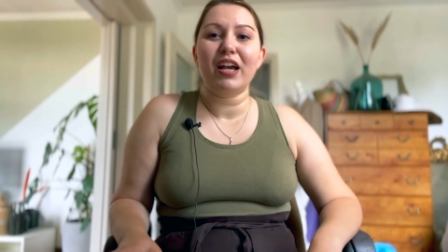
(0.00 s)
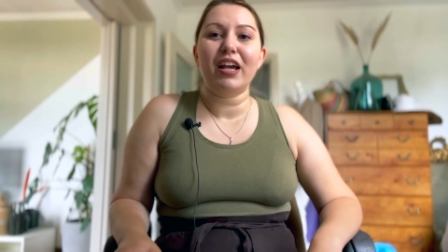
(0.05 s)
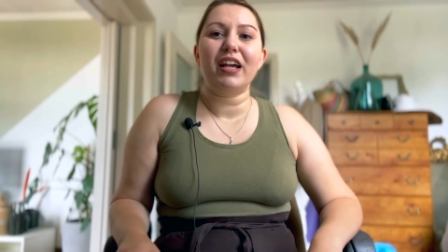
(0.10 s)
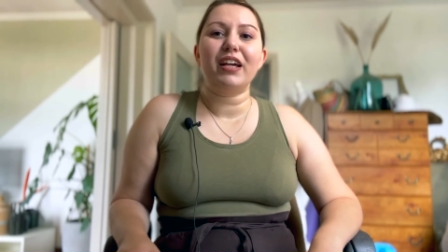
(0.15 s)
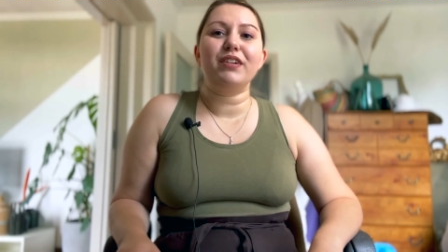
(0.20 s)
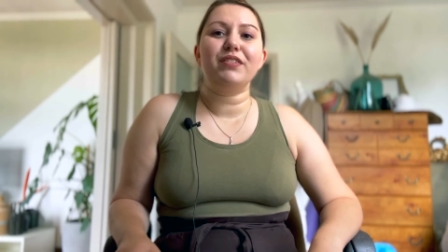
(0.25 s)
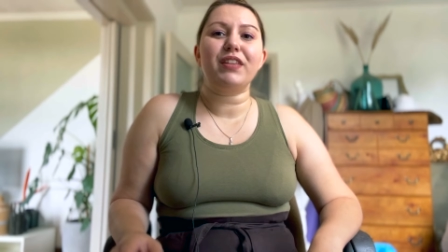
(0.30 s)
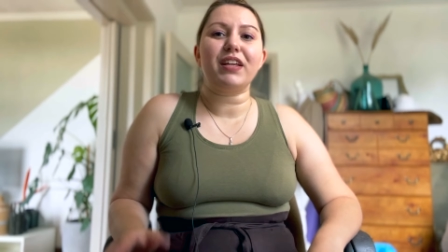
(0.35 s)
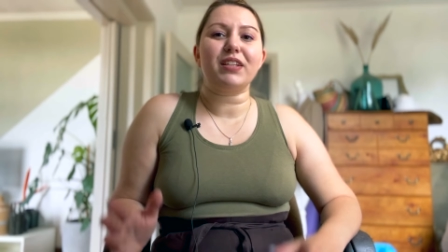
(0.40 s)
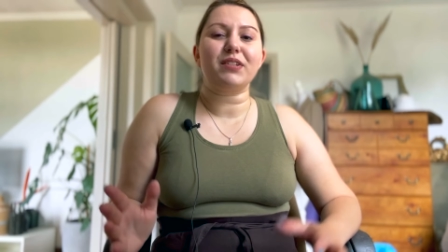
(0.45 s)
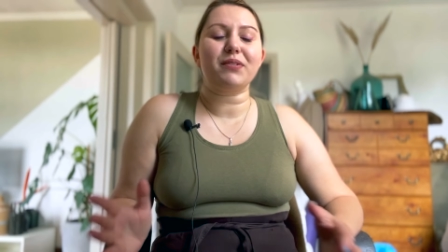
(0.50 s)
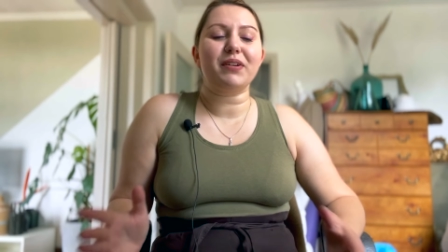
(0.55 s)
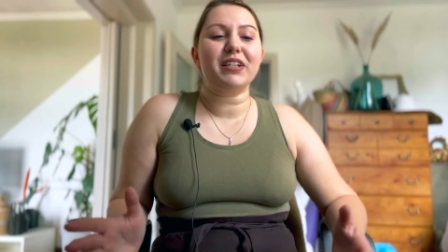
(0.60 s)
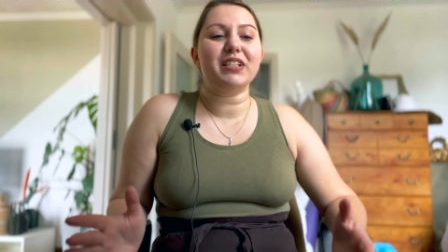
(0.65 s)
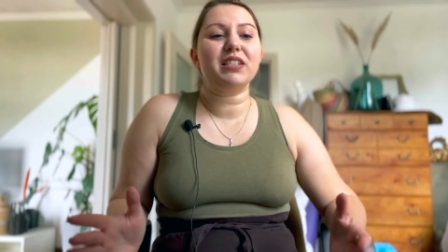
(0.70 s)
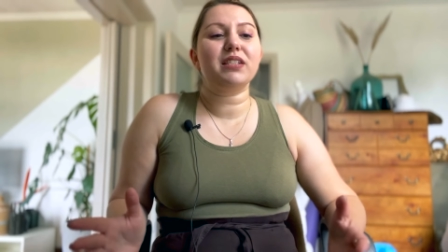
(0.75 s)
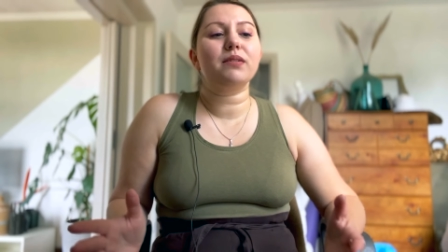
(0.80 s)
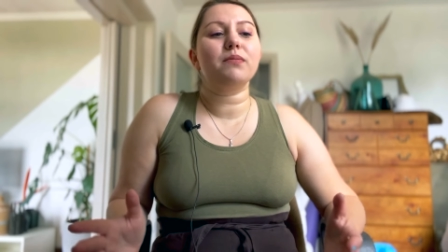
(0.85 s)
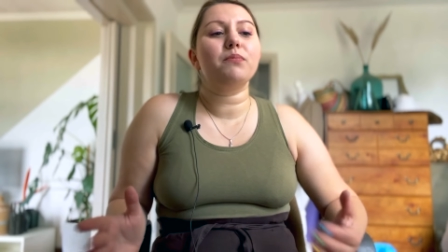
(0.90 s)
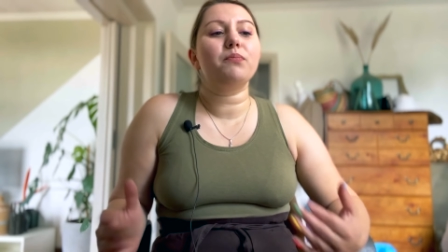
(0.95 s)
That's why
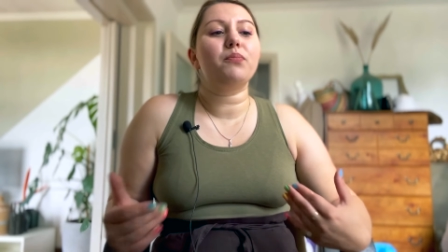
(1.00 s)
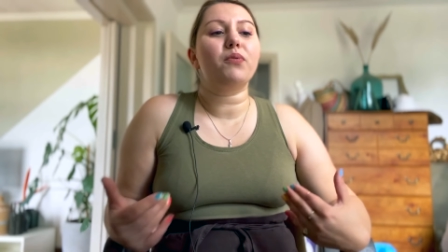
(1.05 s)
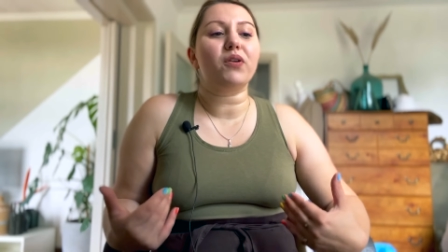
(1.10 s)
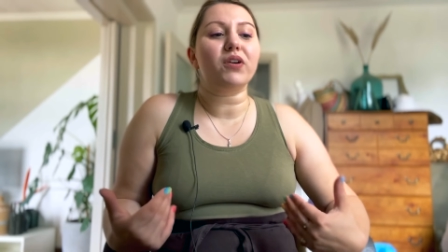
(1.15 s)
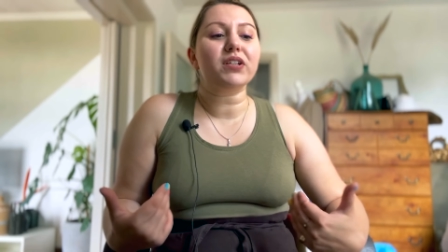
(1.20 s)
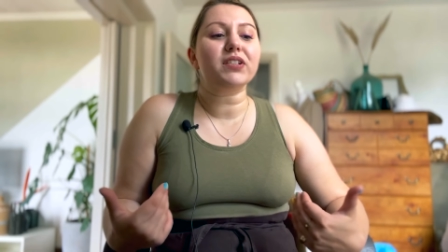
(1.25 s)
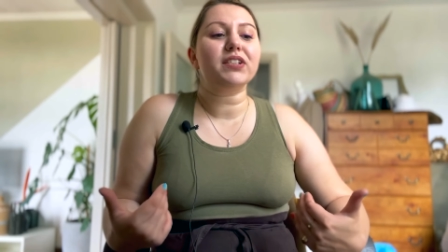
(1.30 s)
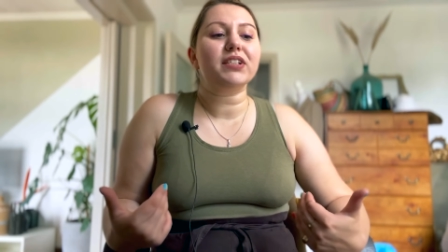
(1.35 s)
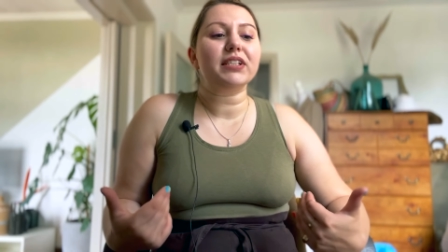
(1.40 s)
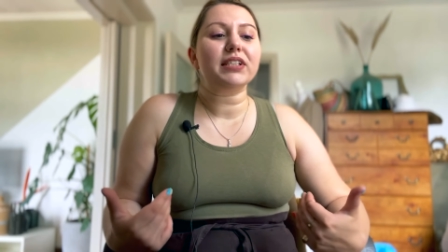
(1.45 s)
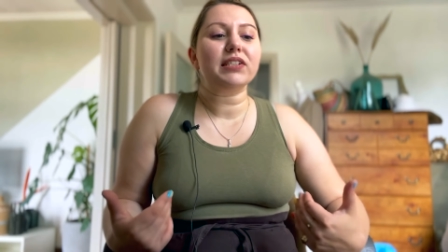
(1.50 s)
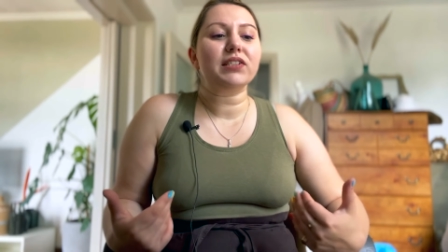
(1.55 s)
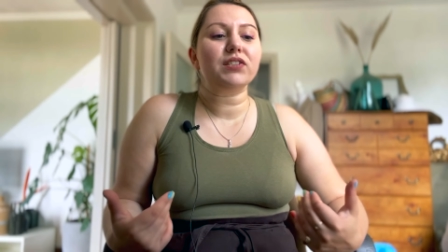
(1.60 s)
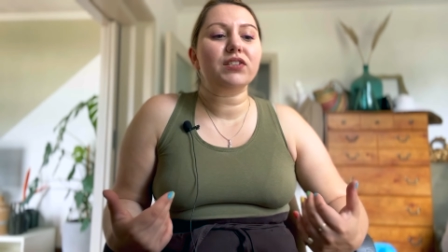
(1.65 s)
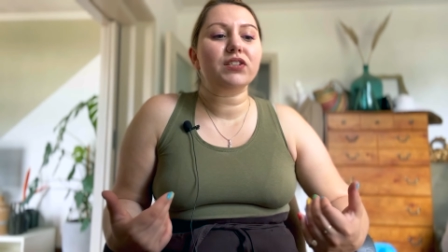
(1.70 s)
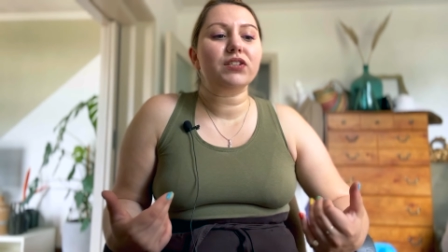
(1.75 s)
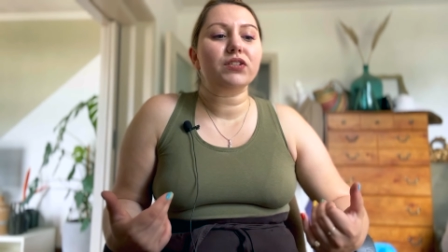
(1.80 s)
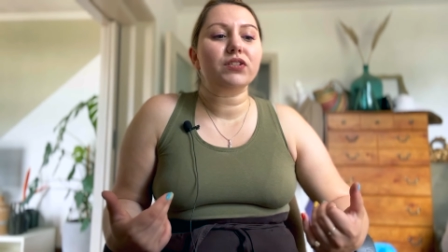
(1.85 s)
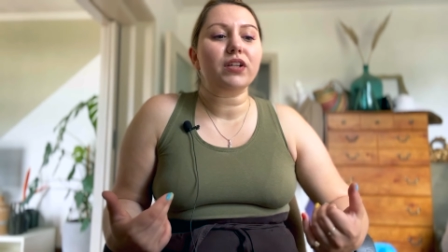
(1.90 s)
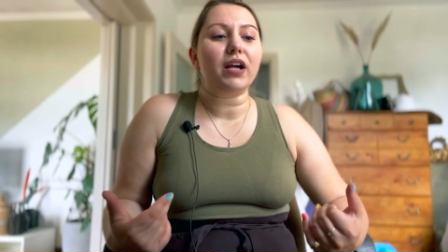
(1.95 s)
it's
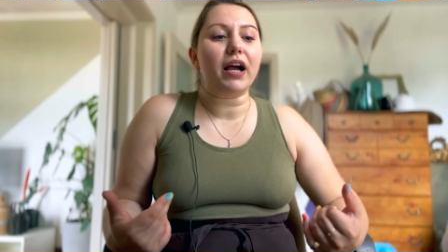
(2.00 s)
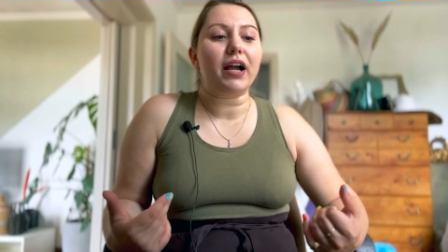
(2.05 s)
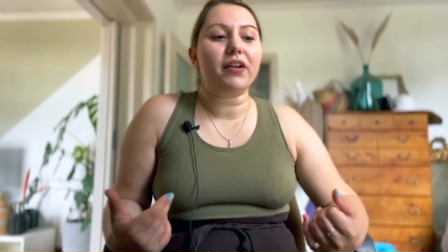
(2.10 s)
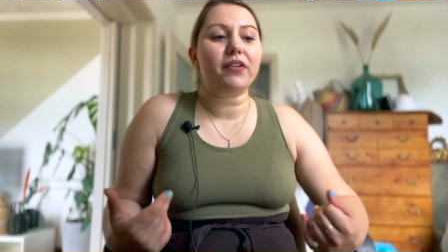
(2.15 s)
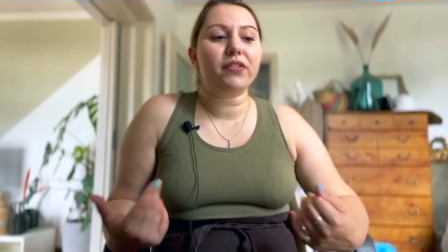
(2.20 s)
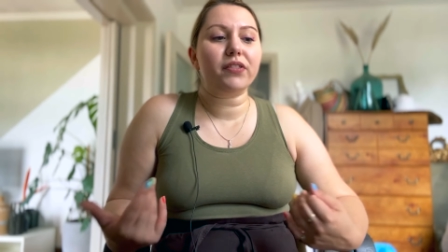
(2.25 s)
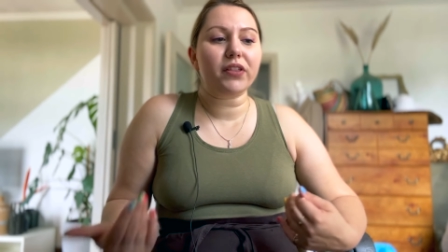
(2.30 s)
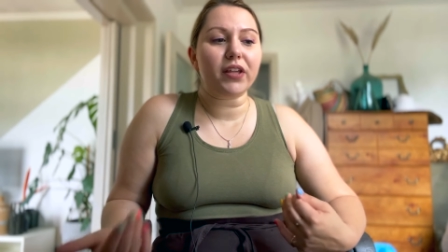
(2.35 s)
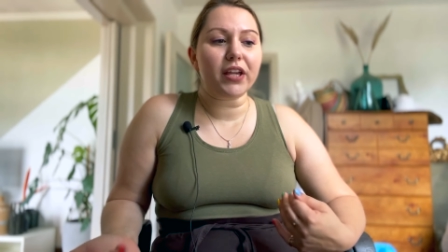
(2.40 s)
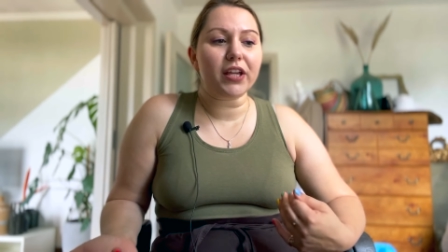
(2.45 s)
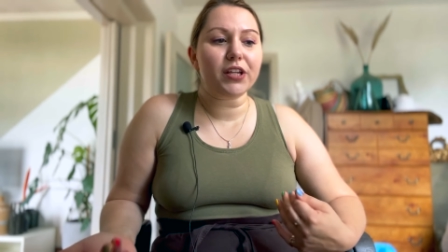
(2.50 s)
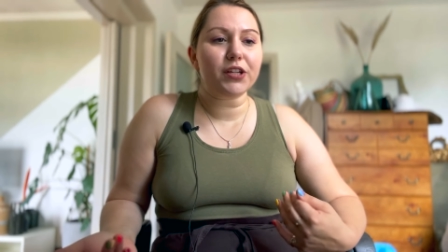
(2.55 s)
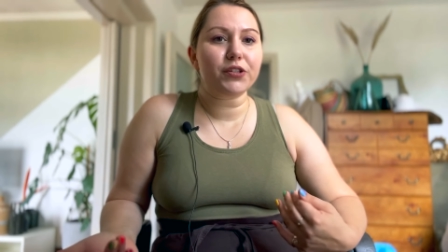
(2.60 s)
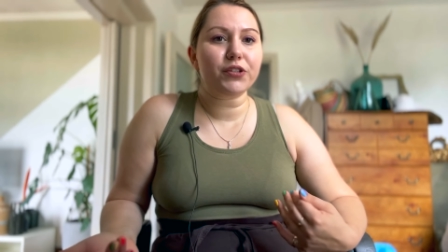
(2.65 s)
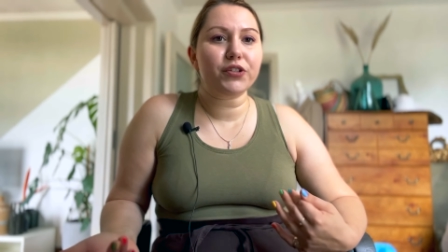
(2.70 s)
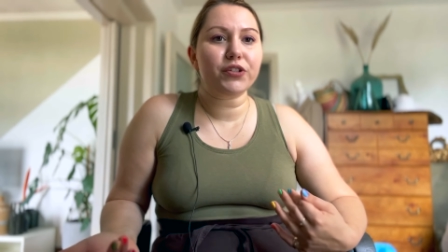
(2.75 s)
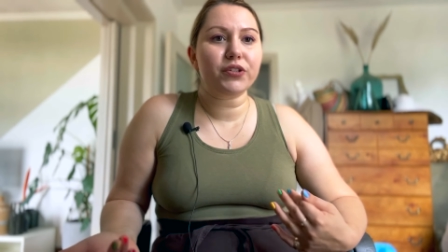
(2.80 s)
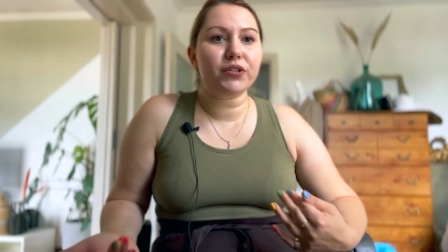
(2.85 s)
important, I think,